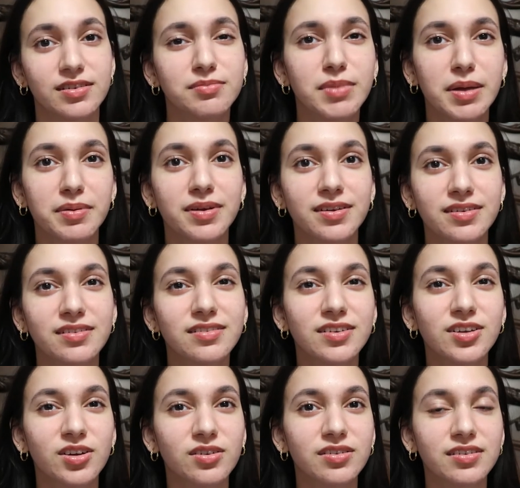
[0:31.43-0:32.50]
Maybe, you
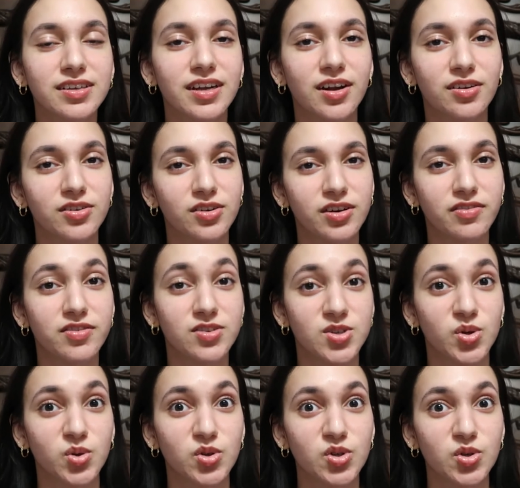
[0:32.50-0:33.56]
know, get out of your comfort
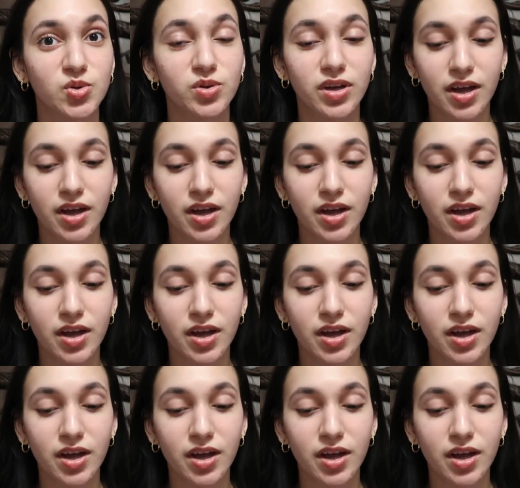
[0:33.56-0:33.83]
zone too.